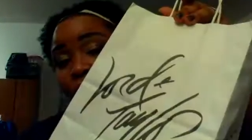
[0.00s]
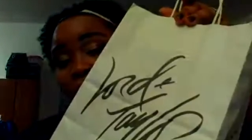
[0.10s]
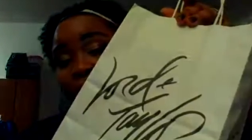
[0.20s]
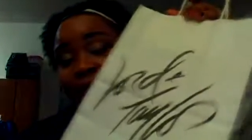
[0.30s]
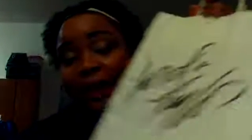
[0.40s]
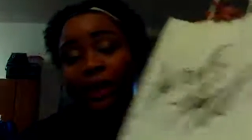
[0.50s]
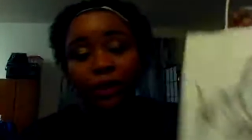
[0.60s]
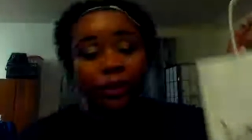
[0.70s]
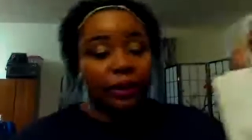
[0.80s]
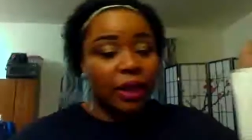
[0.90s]
Lord &
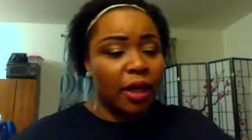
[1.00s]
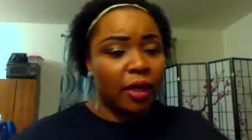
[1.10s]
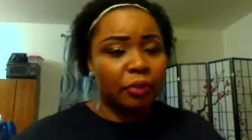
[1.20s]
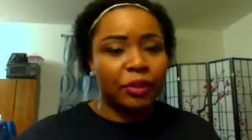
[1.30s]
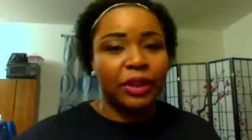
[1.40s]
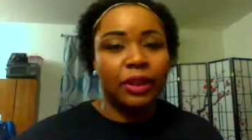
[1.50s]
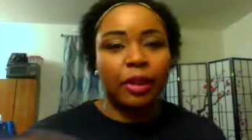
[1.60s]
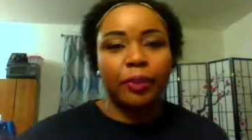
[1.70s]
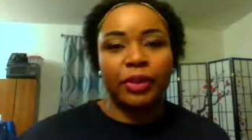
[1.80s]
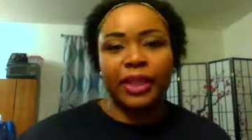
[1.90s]
Taylor's. Just a
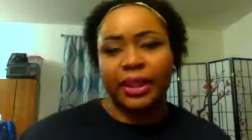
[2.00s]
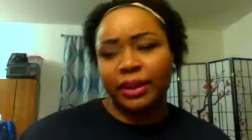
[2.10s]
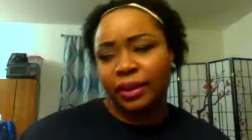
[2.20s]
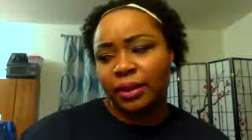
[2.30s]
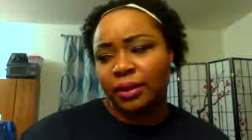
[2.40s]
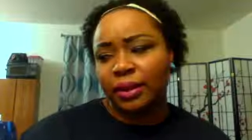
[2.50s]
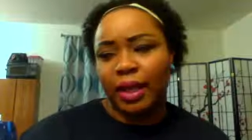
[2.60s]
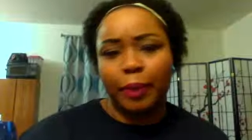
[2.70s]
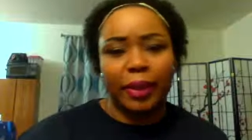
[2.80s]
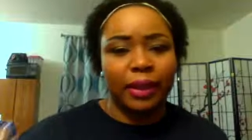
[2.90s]
couple things that
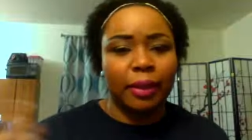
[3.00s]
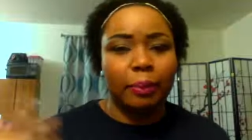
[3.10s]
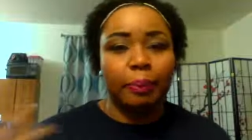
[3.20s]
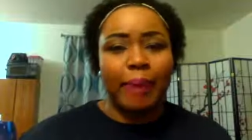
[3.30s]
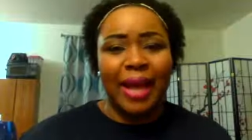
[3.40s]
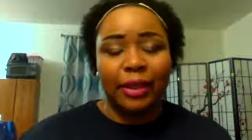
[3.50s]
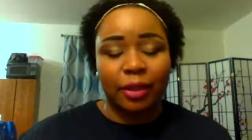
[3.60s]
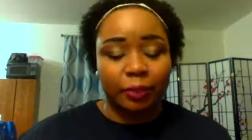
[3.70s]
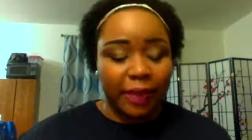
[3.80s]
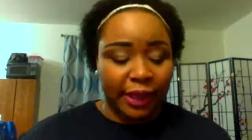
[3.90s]
I picked up,
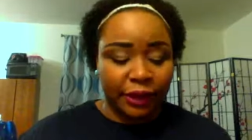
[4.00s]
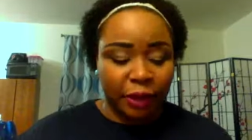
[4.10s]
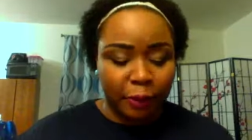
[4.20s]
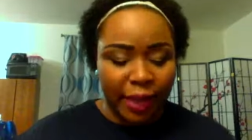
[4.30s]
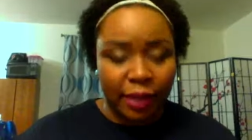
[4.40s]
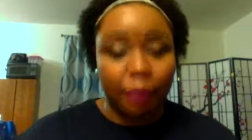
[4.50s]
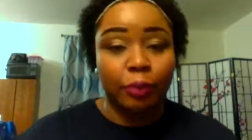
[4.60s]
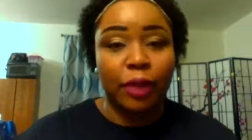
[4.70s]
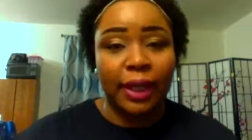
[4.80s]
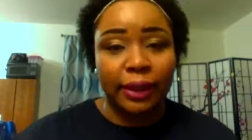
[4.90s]
backup
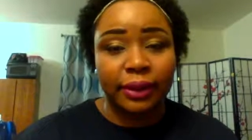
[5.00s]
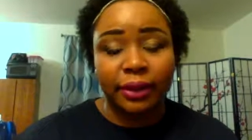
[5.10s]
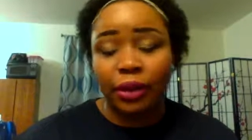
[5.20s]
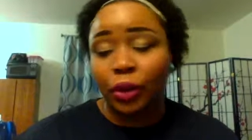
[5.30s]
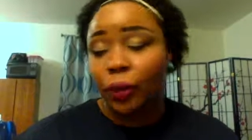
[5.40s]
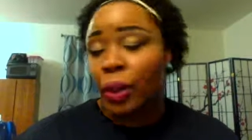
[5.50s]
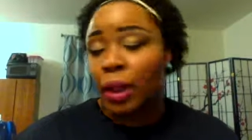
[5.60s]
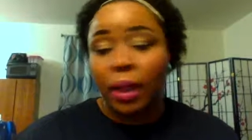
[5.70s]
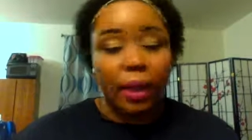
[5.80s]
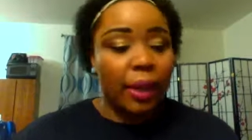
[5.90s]
products. So
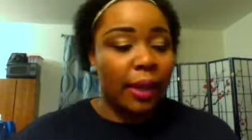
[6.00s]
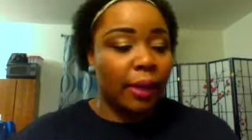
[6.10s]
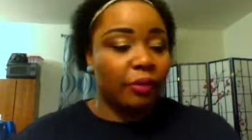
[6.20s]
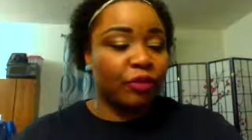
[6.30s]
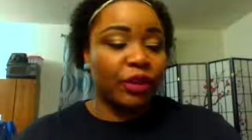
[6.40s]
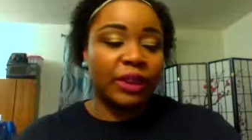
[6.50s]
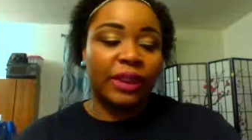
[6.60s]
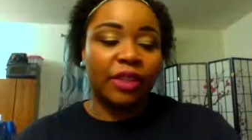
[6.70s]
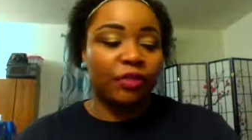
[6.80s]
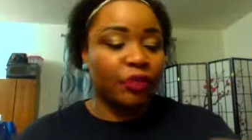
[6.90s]
first
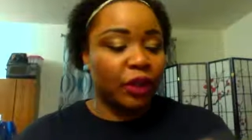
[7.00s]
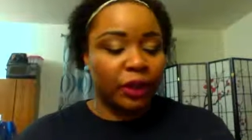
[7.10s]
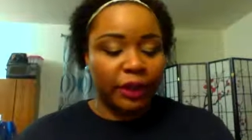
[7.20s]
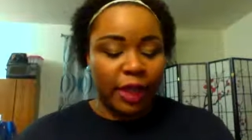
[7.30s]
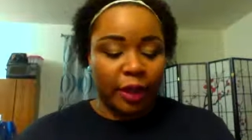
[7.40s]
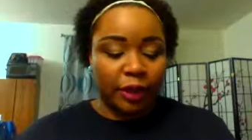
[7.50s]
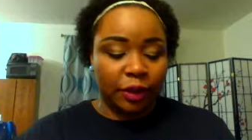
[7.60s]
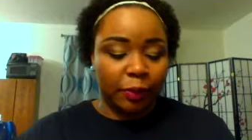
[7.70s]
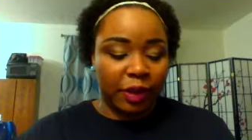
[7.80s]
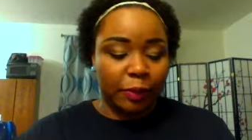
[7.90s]
thing first, I
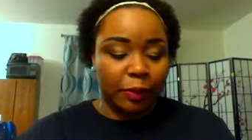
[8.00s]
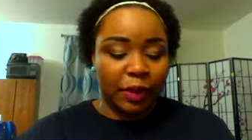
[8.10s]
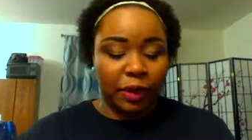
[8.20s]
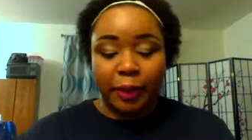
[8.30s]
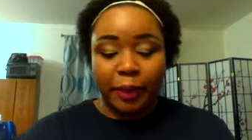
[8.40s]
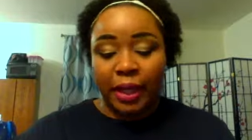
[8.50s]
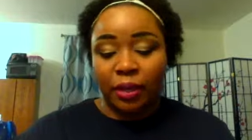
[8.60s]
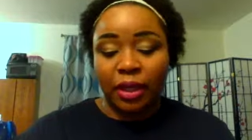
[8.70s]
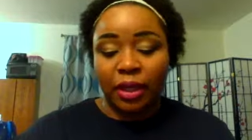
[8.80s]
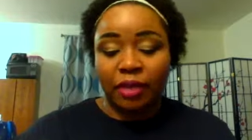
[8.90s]
just picked up another
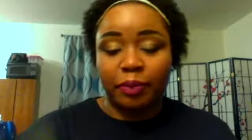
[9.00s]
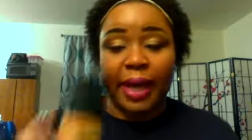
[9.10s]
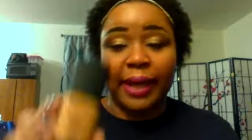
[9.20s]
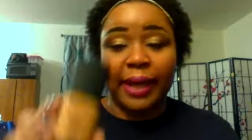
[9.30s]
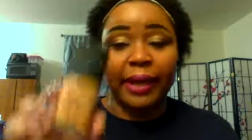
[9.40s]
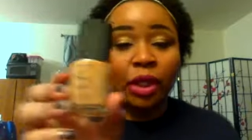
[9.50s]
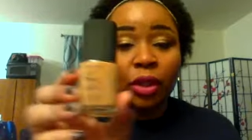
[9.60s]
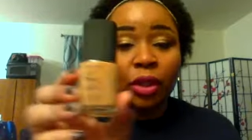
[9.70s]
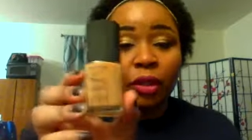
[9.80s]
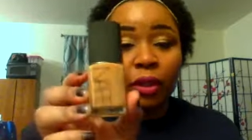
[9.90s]
bottle of my
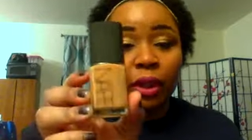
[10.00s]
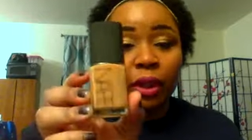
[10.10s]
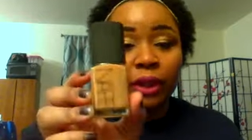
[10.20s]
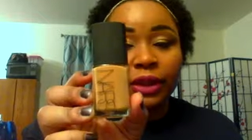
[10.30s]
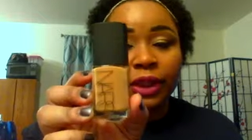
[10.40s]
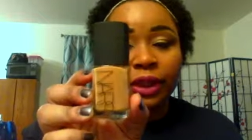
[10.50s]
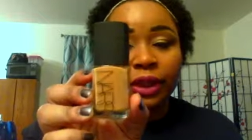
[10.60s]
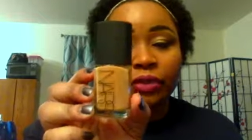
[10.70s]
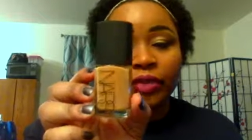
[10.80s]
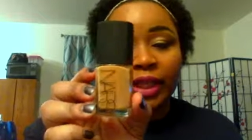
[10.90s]
Nars Sheer
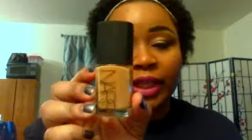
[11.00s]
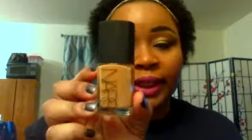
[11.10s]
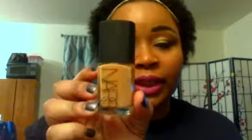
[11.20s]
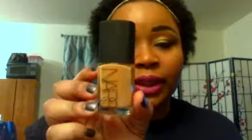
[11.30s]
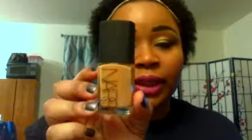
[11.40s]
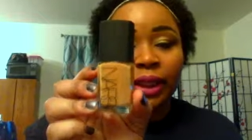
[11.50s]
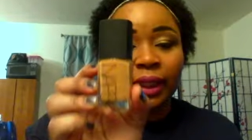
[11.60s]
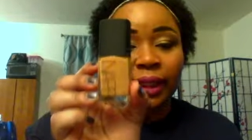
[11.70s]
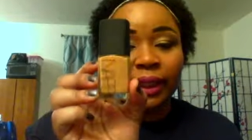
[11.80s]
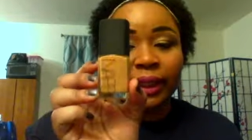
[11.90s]
Glow foundation
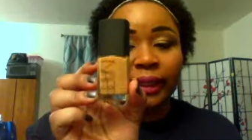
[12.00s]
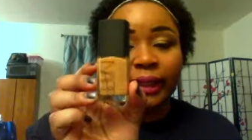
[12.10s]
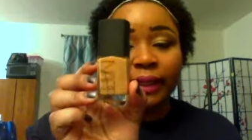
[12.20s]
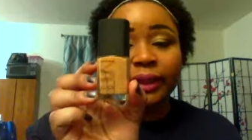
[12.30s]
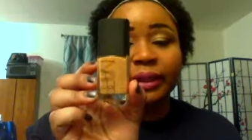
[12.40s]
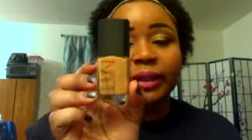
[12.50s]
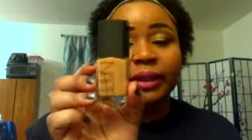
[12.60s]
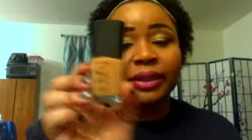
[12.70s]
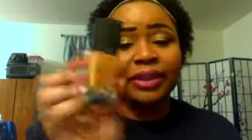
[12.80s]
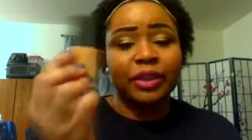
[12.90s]
in Cadiz.
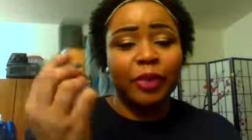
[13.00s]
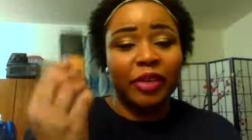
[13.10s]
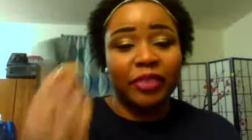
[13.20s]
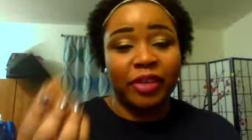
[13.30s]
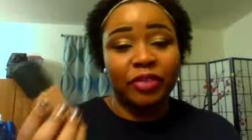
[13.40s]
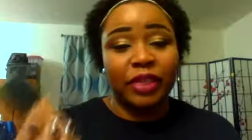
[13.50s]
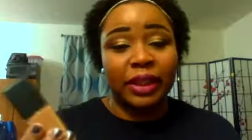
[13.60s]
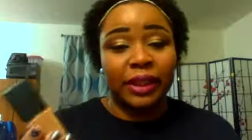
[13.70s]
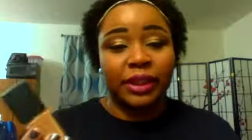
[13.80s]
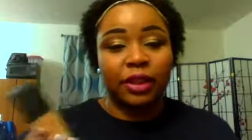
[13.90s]
This is my favorite
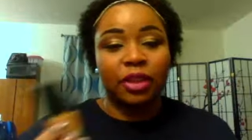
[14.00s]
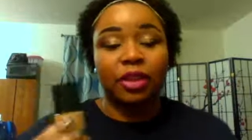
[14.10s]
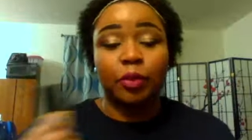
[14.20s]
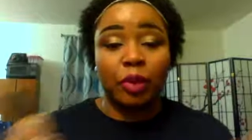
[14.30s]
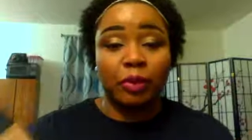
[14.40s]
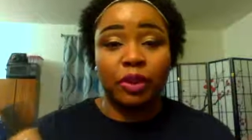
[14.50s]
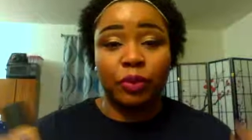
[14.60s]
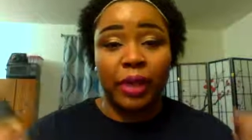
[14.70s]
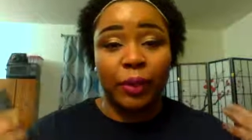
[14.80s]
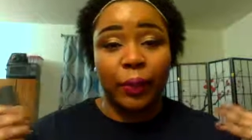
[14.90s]
foundation. This is pretty
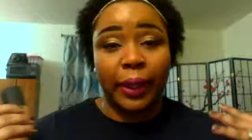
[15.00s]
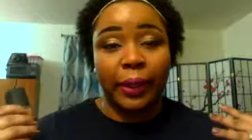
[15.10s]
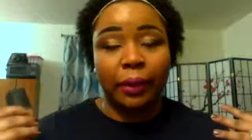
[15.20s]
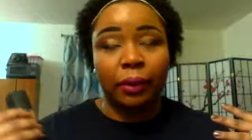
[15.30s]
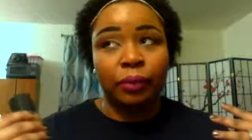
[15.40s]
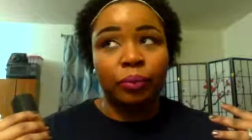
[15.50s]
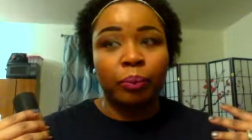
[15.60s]
much what I wear.